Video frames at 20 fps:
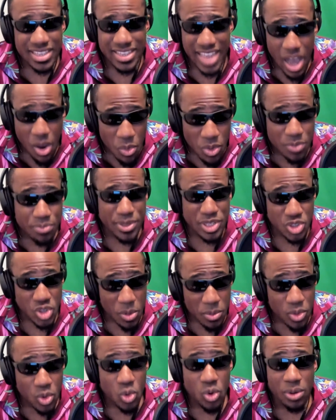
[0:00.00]
that would be
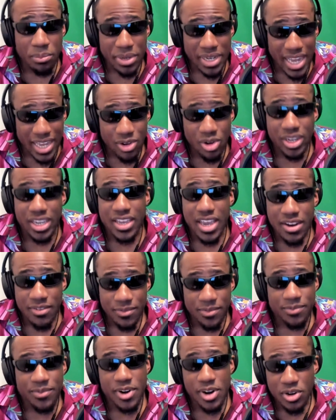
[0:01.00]
someone who would be like, okay, yeah,
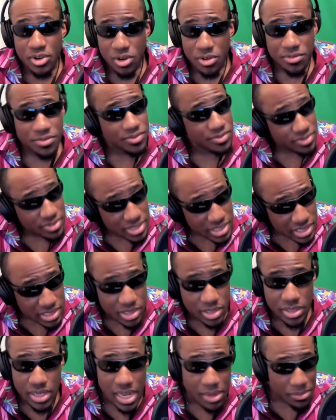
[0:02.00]
fair enough. You
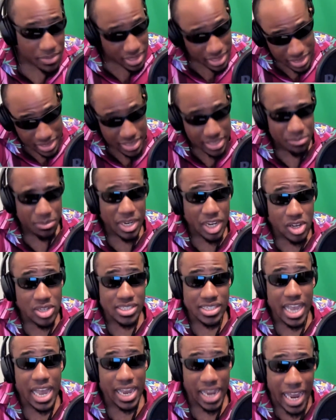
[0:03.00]
know, I mean,
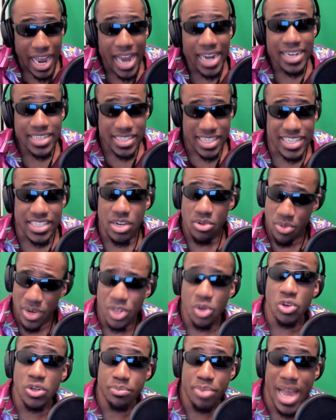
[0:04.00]
because at least he's a
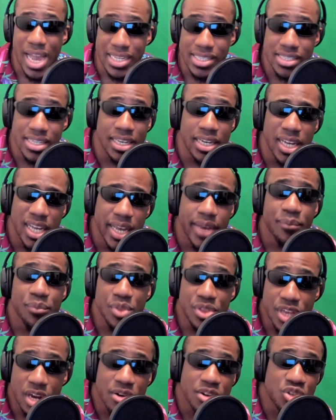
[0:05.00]
really good passer.
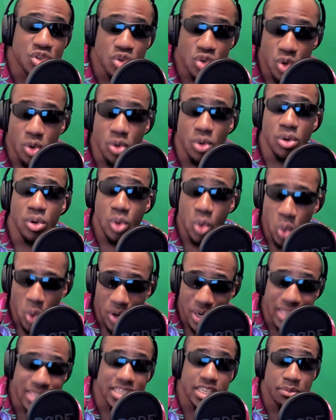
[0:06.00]
There is no
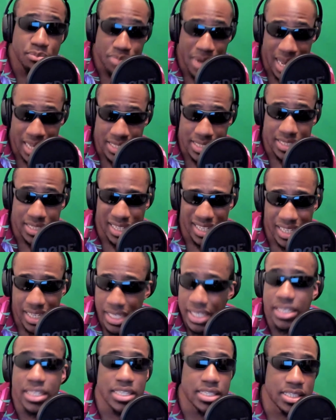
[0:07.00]
quality passer
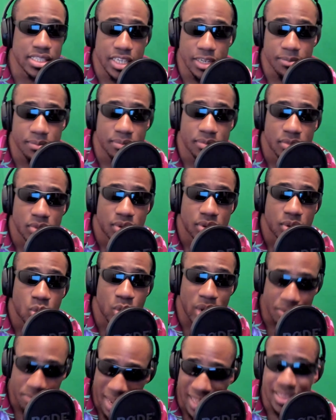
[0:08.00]
in this team
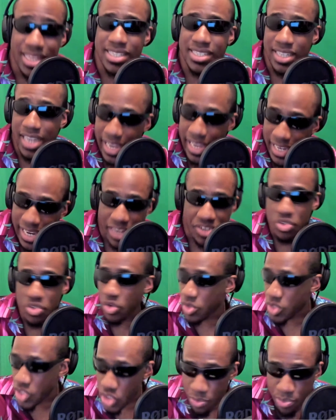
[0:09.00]
where, man, this guy can
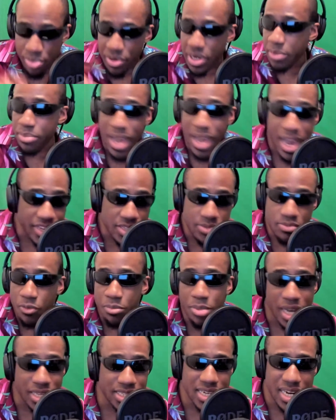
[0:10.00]
just spray passes,
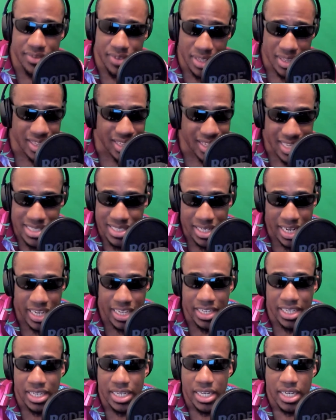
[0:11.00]
move passes, and everything. It's
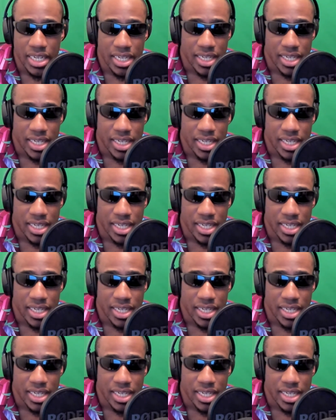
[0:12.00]
like,